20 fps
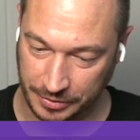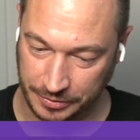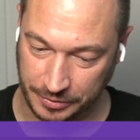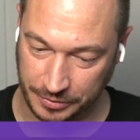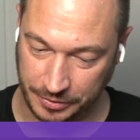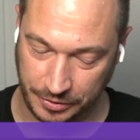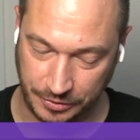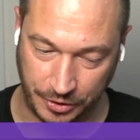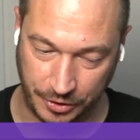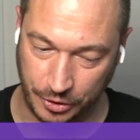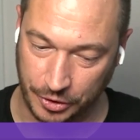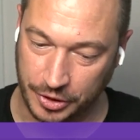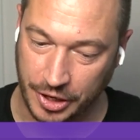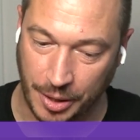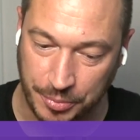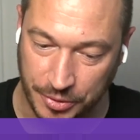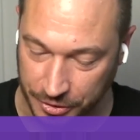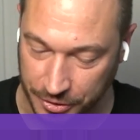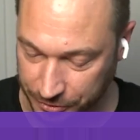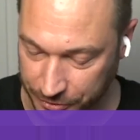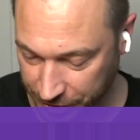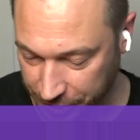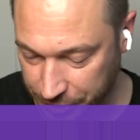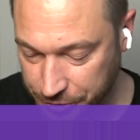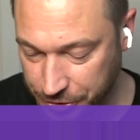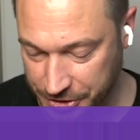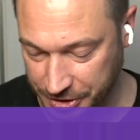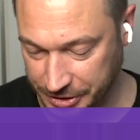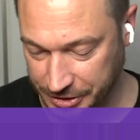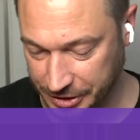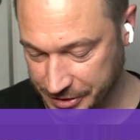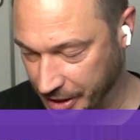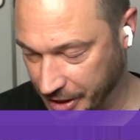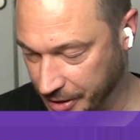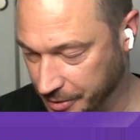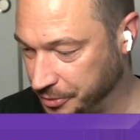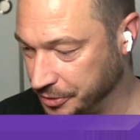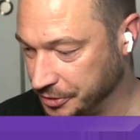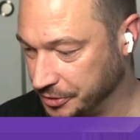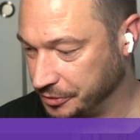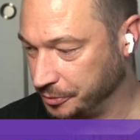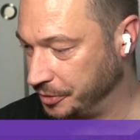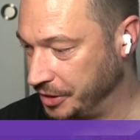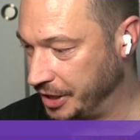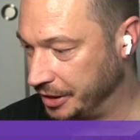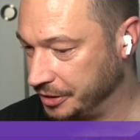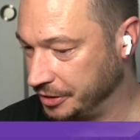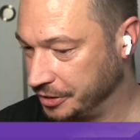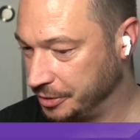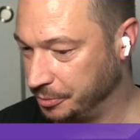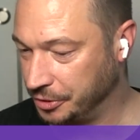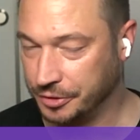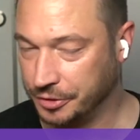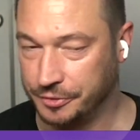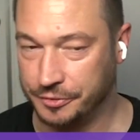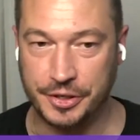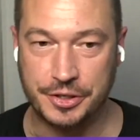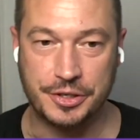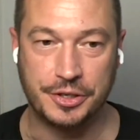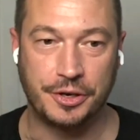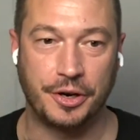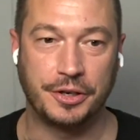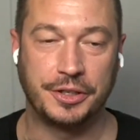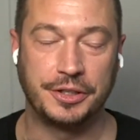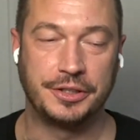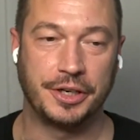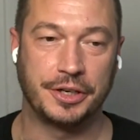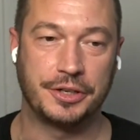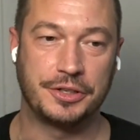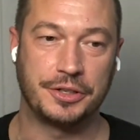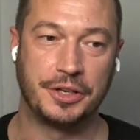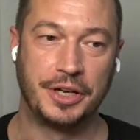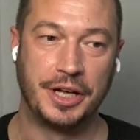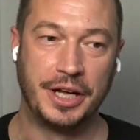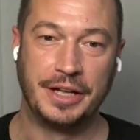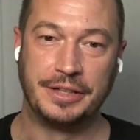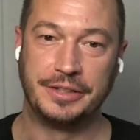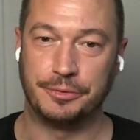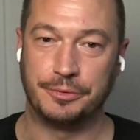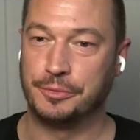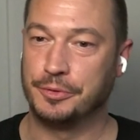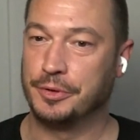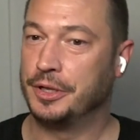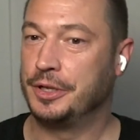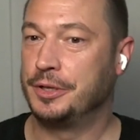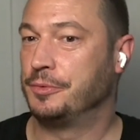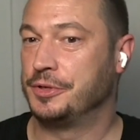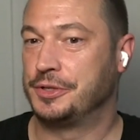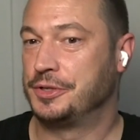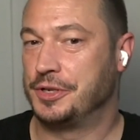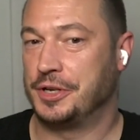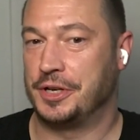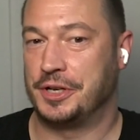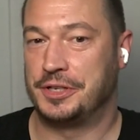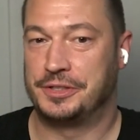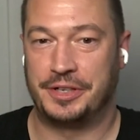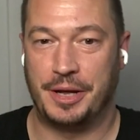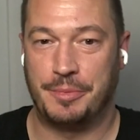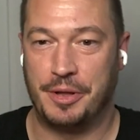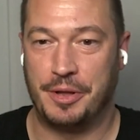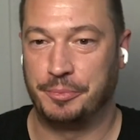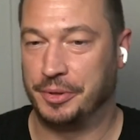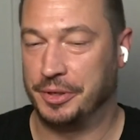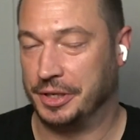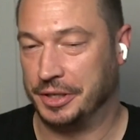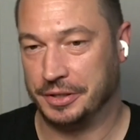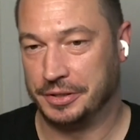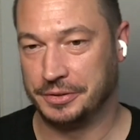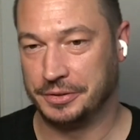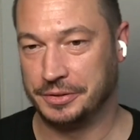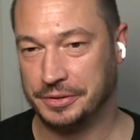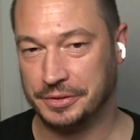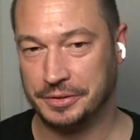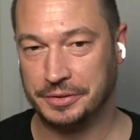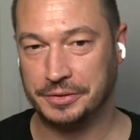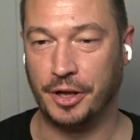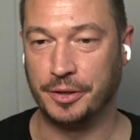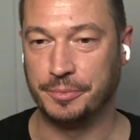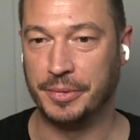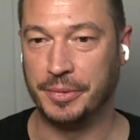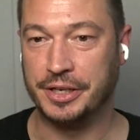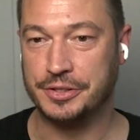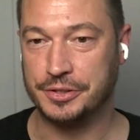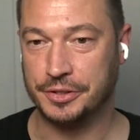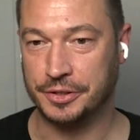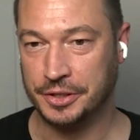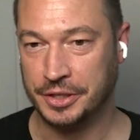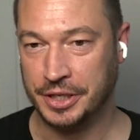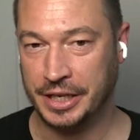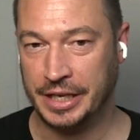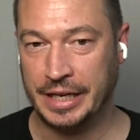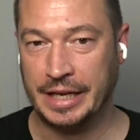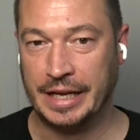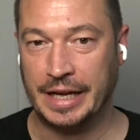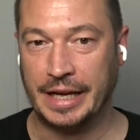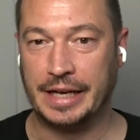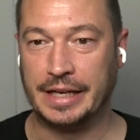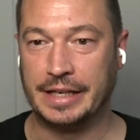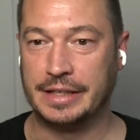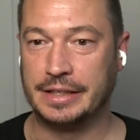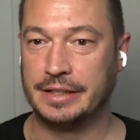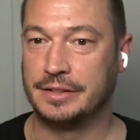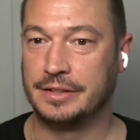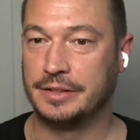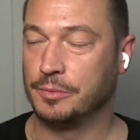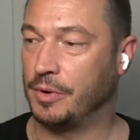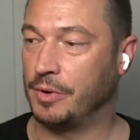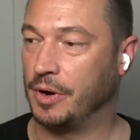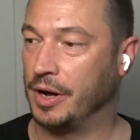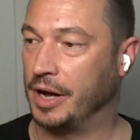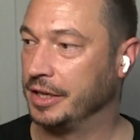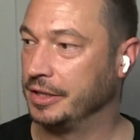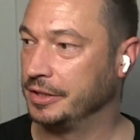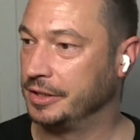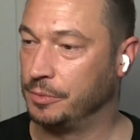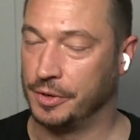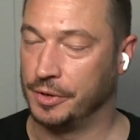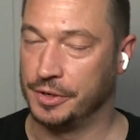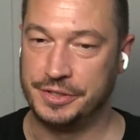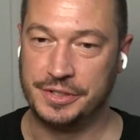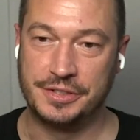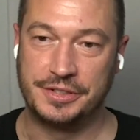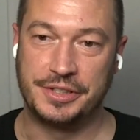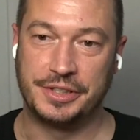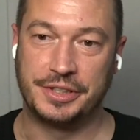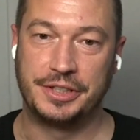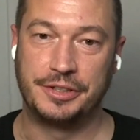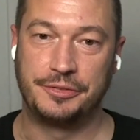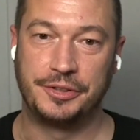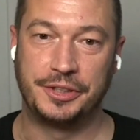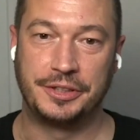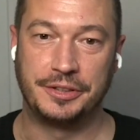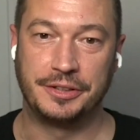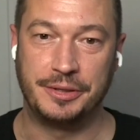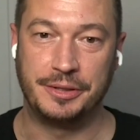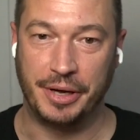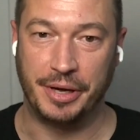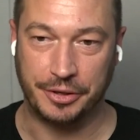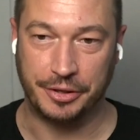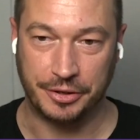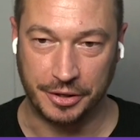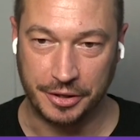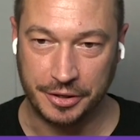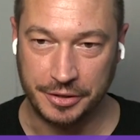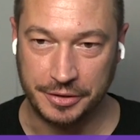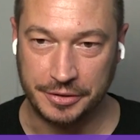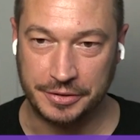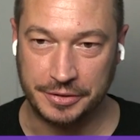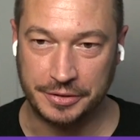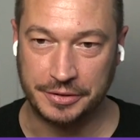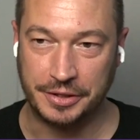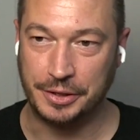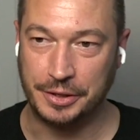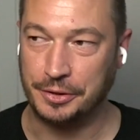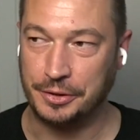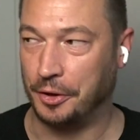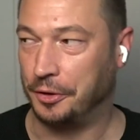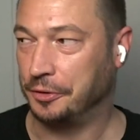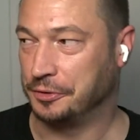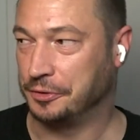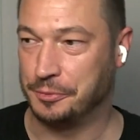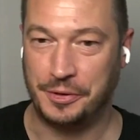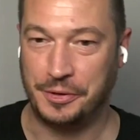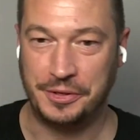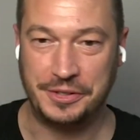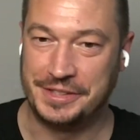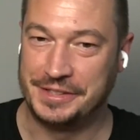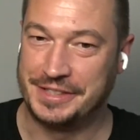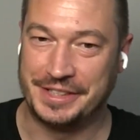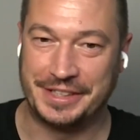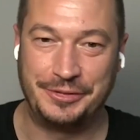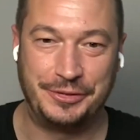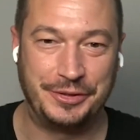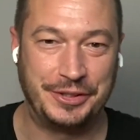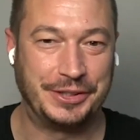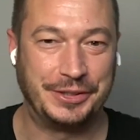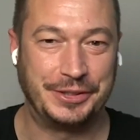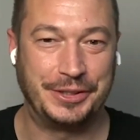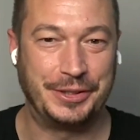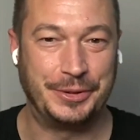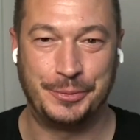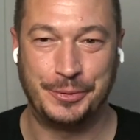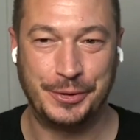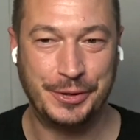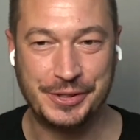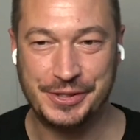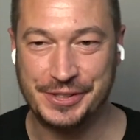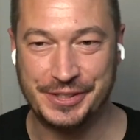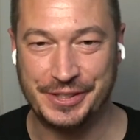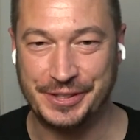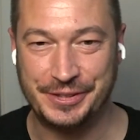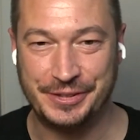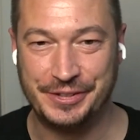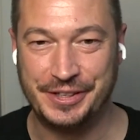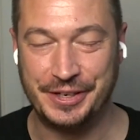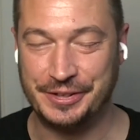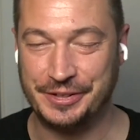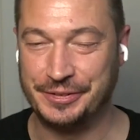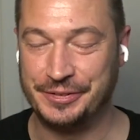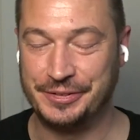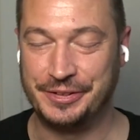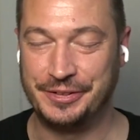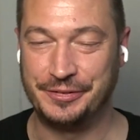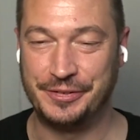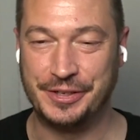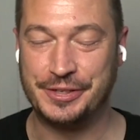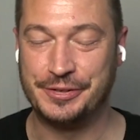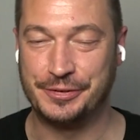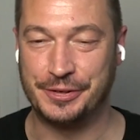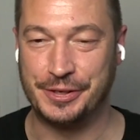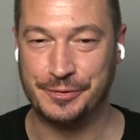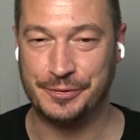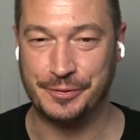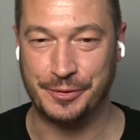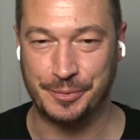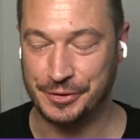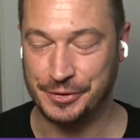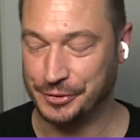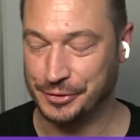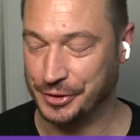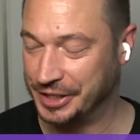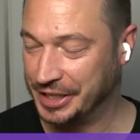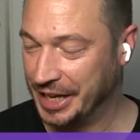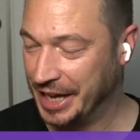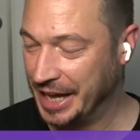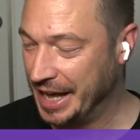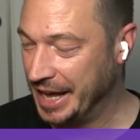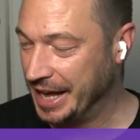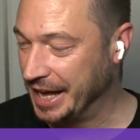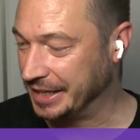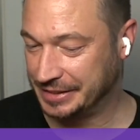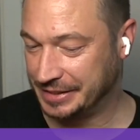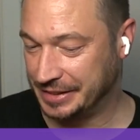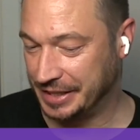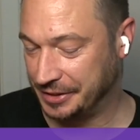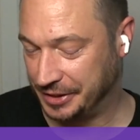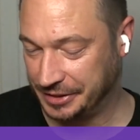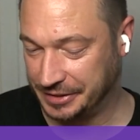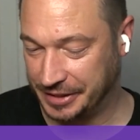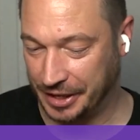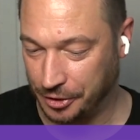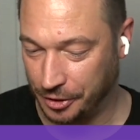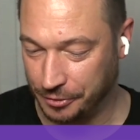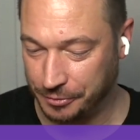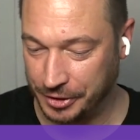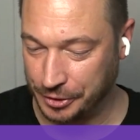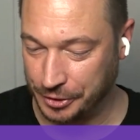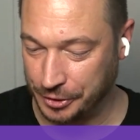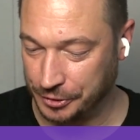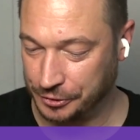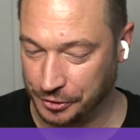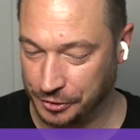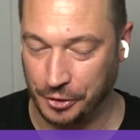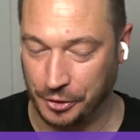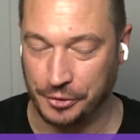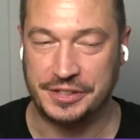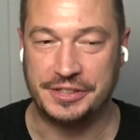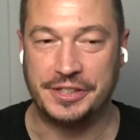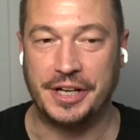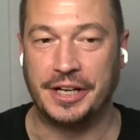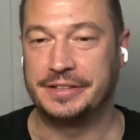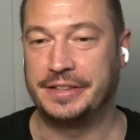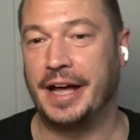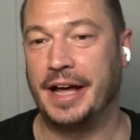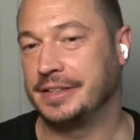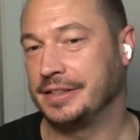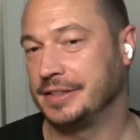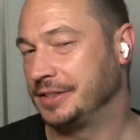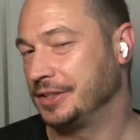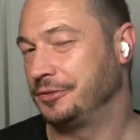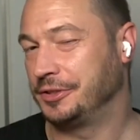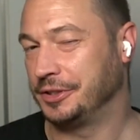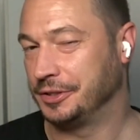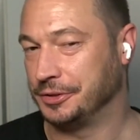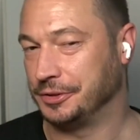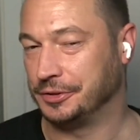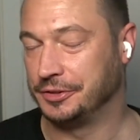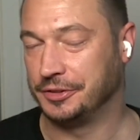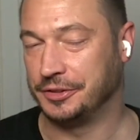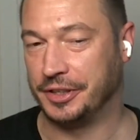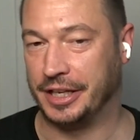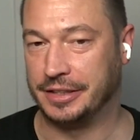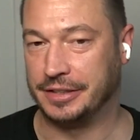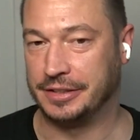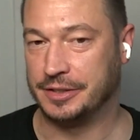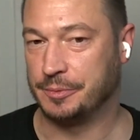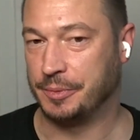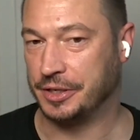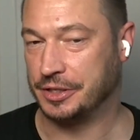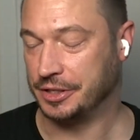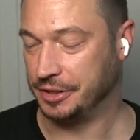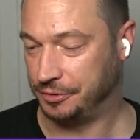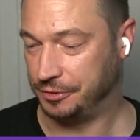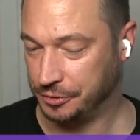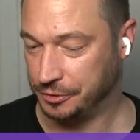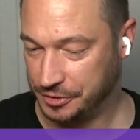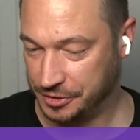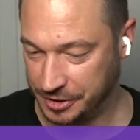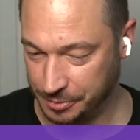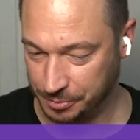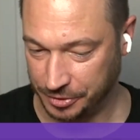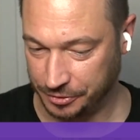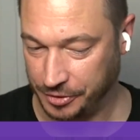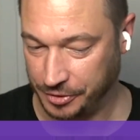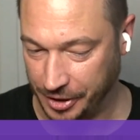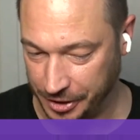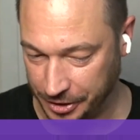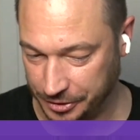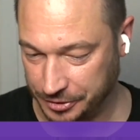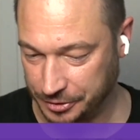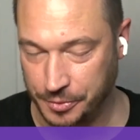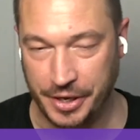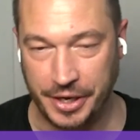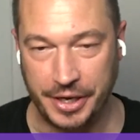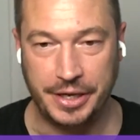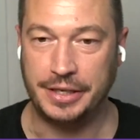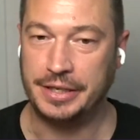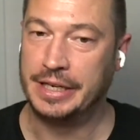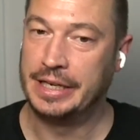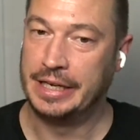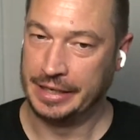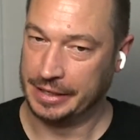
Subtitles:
there are a couple of interesting examples. We had a computer vision architecture that really was just an MLP called Mixer. And while it wasn't significantly better, it also wasn't significantly worse than the vision transformers, right? And I think that already goes to show it's not that difficult. And especially if you simplify on the way,